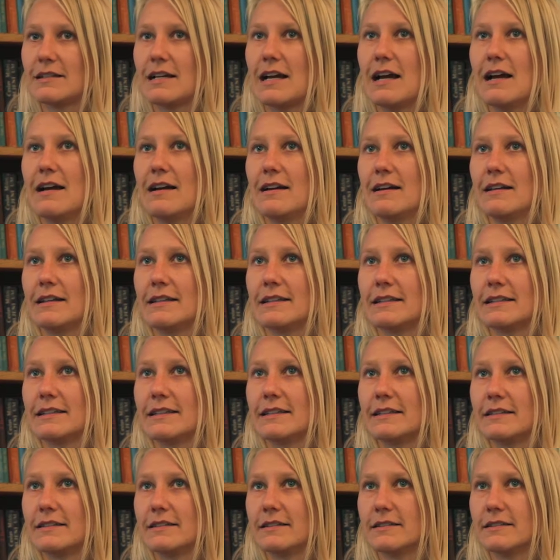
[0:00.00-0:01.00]

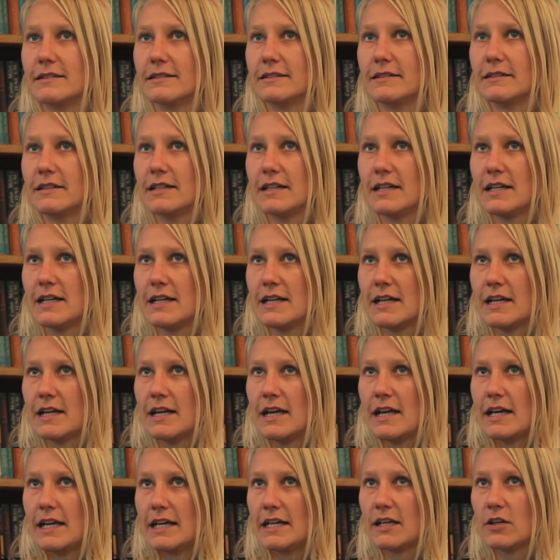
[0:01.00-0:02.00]
and
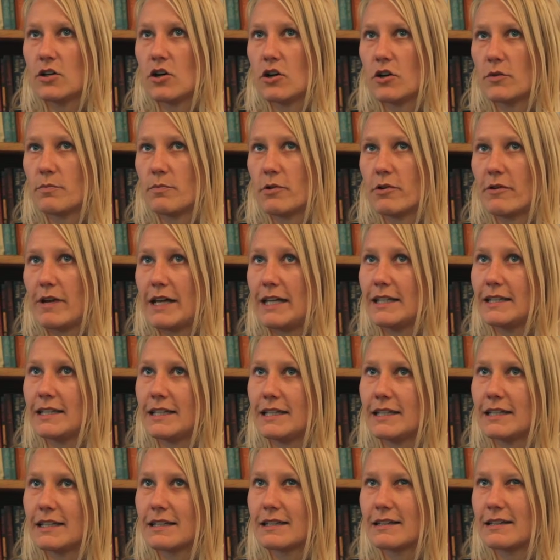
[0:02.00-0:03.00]

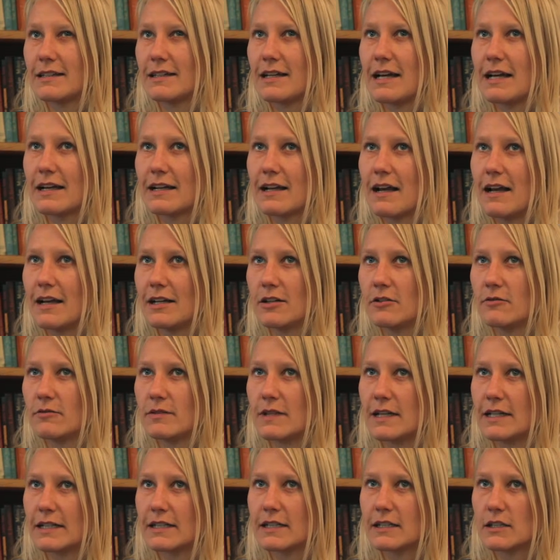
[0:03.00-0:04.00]
incorporating a kind of
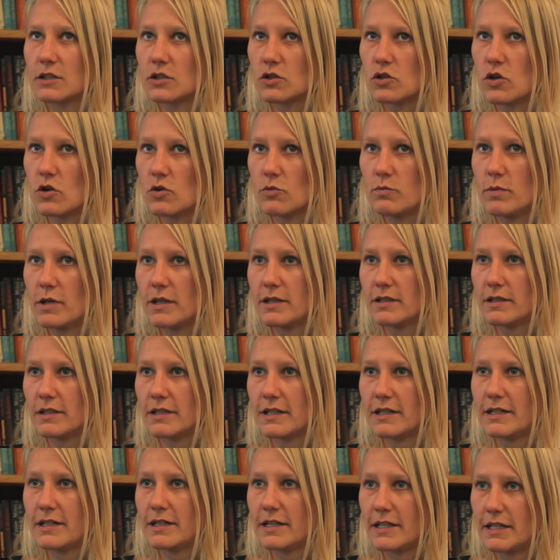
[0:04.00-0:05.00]
like a
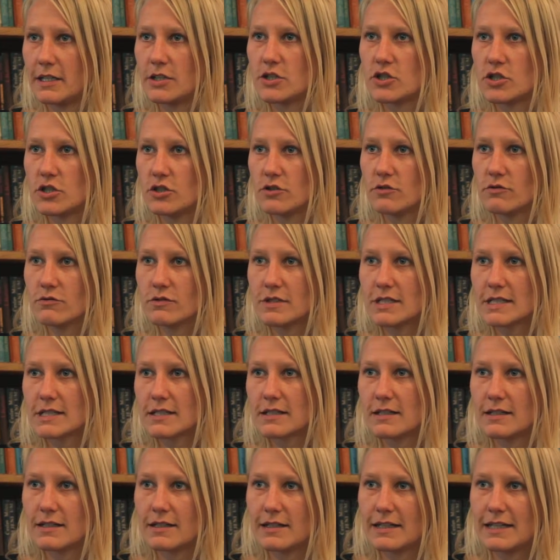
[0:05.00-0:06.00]
global
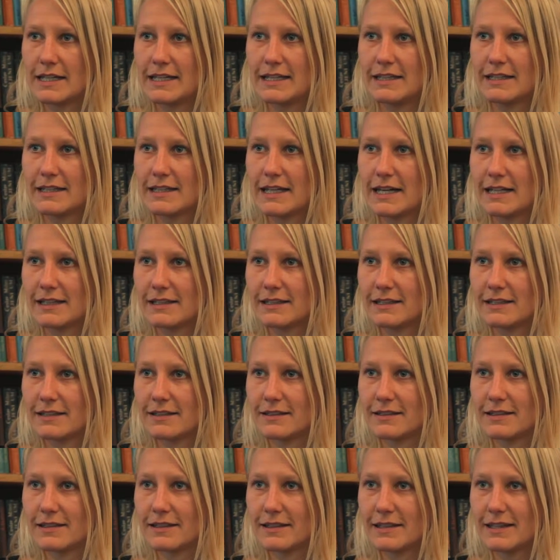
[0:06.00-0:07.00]
issues in
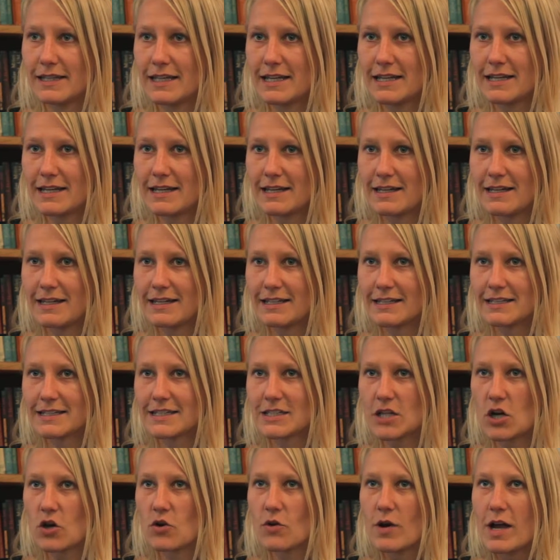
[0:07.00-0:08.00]
that thinking.
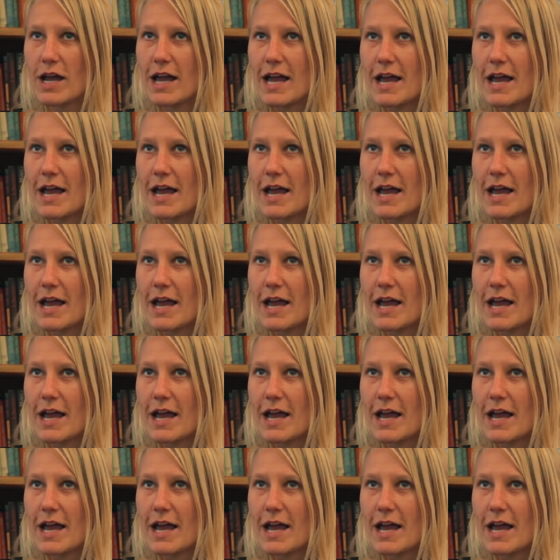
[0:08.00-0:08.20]
So